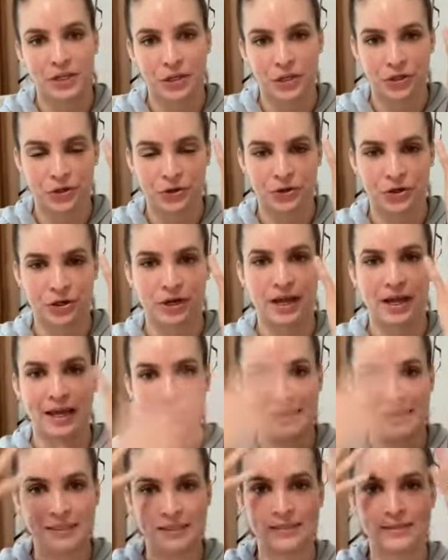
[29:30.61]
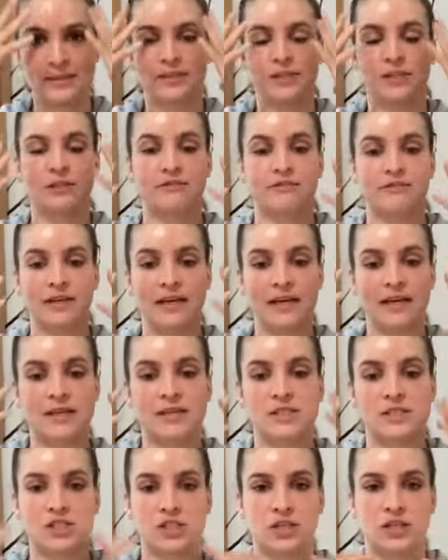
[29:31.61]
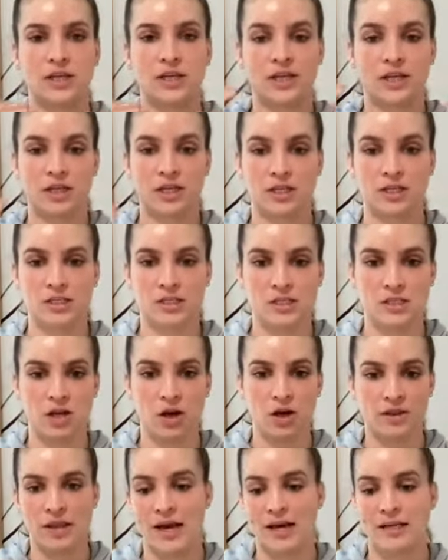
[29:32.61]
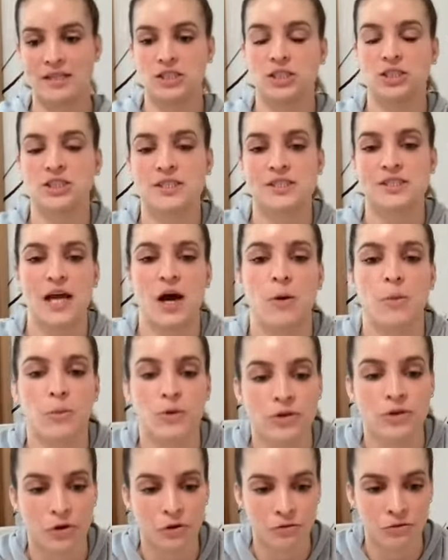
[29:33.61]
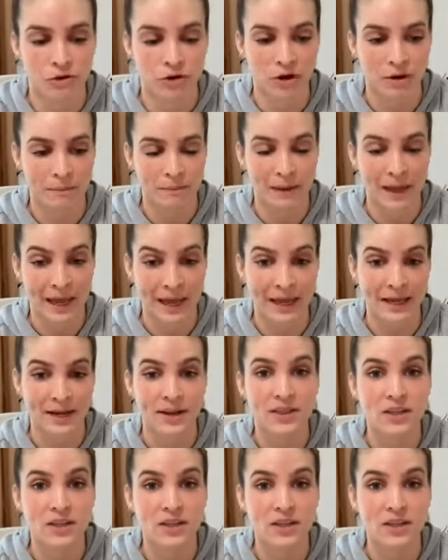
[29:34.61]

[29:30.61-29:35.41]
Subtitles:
you know, your hands, your face, your ears, and all that to just help with overall pain.